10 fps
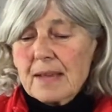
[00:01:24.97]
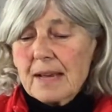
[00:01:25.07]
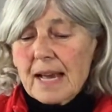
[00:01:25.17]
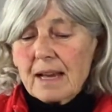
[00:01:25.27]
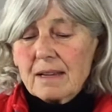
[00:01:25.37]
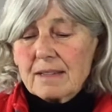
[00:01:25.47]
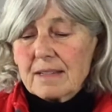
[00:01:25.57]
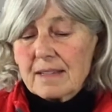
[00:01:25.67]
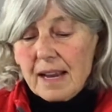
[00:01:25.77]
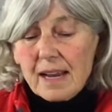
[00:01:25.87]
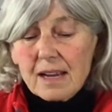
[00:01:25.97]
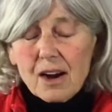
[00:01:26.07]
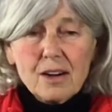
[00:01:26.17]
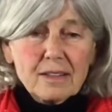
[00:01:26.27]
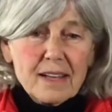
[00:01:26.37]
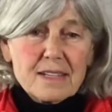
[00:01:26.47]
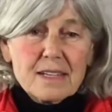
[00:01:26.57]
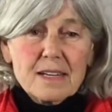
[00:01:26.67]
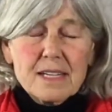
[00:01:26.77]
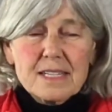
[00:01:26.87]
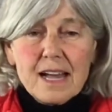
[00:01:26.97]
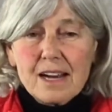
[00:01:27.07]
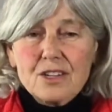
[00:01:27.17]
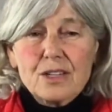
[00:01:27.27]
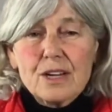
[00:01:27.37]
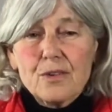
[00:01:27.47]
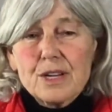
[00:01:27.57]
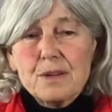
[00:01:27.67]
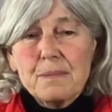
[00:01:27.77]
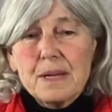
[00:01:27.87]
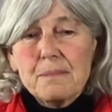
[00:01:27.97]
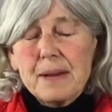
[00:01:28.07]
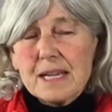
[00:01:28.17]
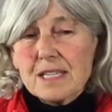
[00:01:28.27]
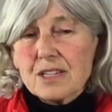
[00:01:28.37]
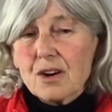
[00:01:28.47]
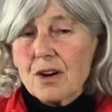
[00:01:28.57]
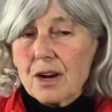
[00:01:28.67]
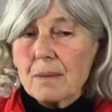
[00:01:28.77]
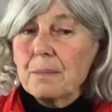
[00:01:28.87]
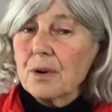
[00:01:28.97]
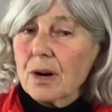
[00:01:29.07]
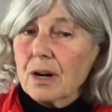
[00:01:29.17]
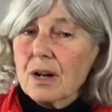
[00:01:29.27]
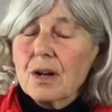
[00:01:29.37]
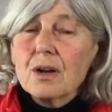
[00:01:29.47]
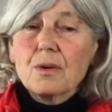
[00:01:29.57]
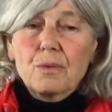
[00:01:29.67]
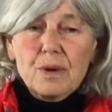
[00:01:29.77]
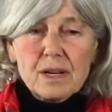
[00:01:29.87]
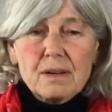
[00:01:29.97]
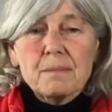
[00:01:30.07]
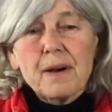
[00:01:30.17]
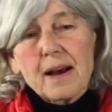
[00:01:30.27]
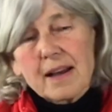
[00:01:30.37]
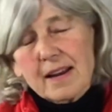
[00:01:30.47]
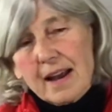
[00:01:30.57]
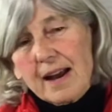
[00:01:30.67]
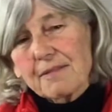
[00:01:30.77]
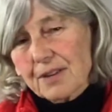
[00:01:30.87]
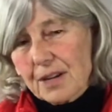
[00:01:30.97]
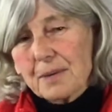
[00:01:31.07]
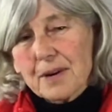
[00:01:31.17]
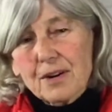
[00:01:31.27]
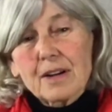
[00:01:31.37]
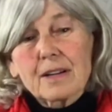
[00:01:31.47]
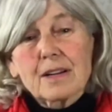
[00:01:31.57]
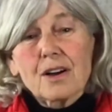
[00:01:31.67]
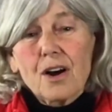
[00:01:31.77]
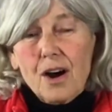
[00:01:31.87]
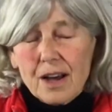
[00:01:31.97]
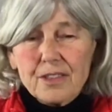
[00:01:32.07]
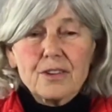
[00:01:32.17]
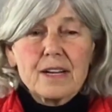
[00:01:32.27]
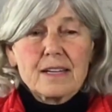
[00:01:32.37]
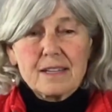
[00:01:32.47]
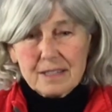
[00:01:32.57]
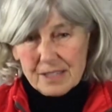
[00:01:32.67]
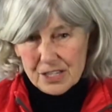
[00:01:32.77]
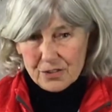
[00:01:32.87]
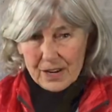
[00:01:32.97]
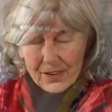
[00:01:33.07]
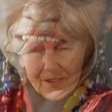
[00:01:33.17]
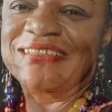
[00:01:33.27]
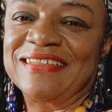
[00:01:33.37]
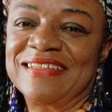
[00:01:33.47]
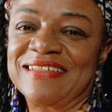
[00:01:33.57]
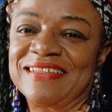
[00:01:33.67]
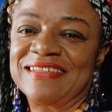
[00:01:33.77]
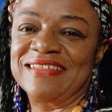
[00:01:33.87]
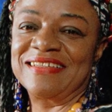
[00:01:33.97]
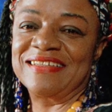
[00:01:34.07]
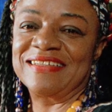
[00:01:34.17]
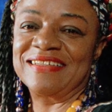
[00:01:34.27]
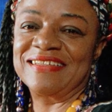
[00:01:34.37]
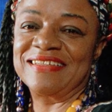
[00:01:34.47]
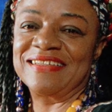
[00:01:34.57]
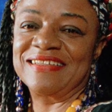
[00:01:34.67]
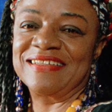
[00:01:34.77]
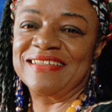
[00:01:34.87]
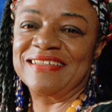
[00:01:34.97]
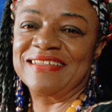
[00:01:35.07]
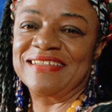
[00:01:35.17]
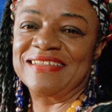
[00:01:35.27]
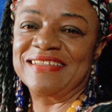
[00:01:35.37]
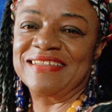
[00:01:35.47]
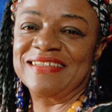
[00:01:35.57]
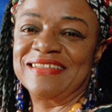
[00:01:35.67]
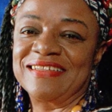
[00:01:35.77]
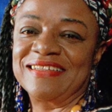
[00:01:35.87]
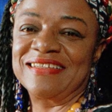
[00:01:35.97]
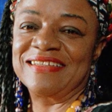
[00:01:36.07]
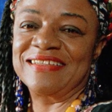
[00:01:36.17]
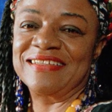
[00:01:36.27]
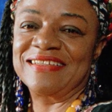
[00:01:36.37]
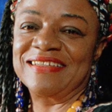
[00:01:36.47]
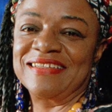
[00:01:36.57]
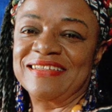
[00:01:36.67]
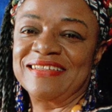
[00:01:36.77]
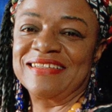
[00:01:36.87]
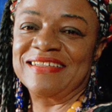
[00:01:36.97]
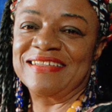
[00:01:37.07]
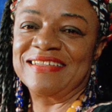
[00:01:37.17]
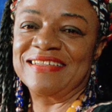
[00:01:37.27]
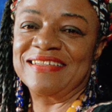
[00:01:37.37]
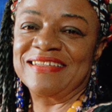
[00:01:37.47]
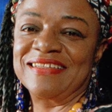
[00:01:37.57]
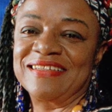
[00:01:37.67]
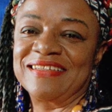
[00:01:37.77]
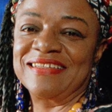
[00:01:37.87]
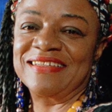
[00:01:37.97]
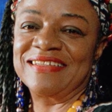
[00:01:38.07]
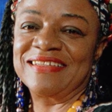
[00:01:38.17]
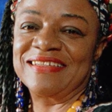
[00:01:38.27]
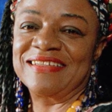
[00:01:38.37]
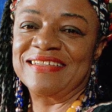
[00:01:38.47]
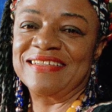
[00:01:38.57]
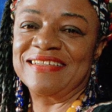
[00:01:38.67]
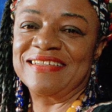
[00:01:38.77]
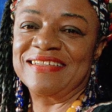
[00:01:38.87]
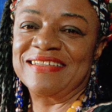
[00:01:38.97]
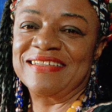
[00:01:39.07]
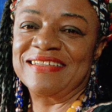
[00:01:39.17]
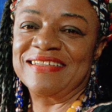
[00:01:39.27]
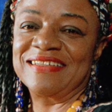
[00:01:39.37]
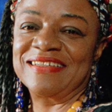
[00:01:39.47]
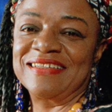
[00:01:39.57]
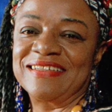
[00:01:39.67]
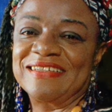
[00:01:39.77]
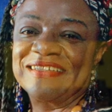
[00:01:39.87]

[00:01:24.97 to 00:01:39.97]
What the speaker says: And today our lesson is actually going to be based on a book written by an African American author and illustrator. And her name is Faith Ringgold. So she wrote a book. The book we're going to be looking at is